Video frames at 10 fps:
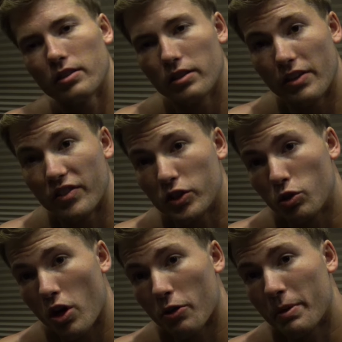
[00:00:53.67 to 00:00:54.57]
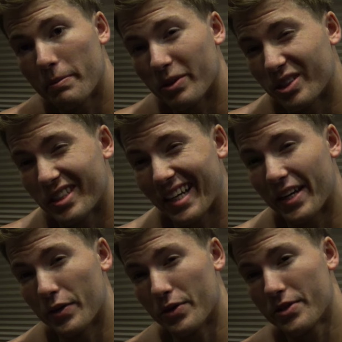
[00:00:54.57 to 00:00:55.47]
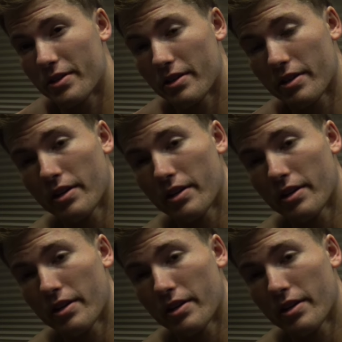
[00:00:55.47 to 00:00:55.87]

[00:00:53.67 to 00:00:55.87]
living to other people's standards.